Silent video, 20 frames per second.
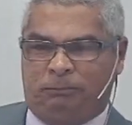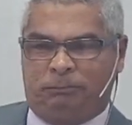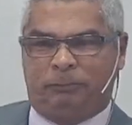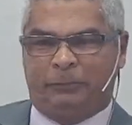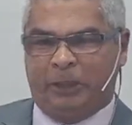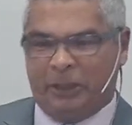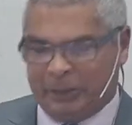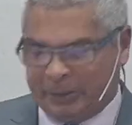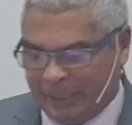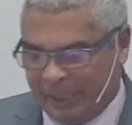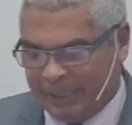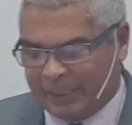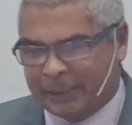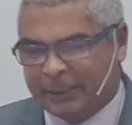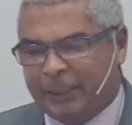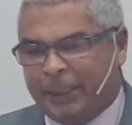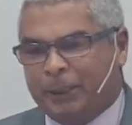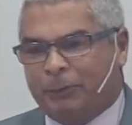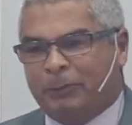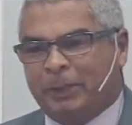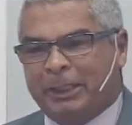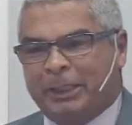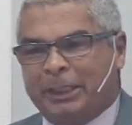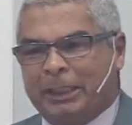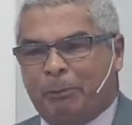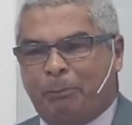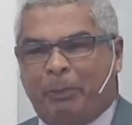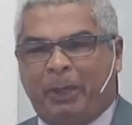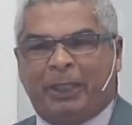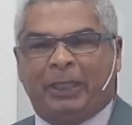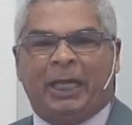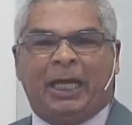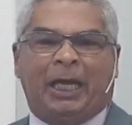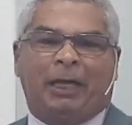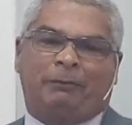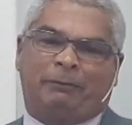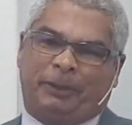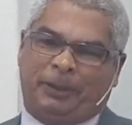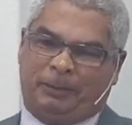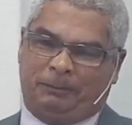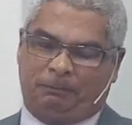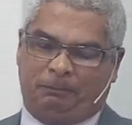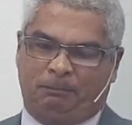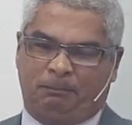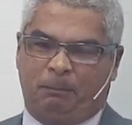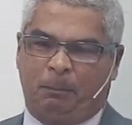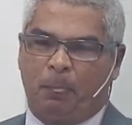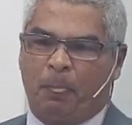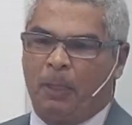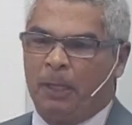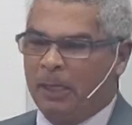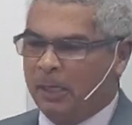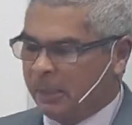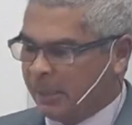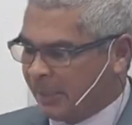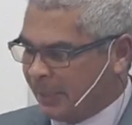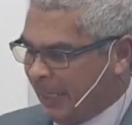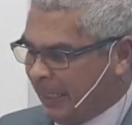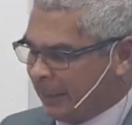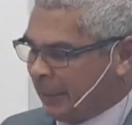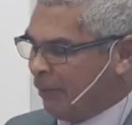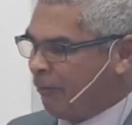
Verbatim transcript: God is good. It is written in the Bible.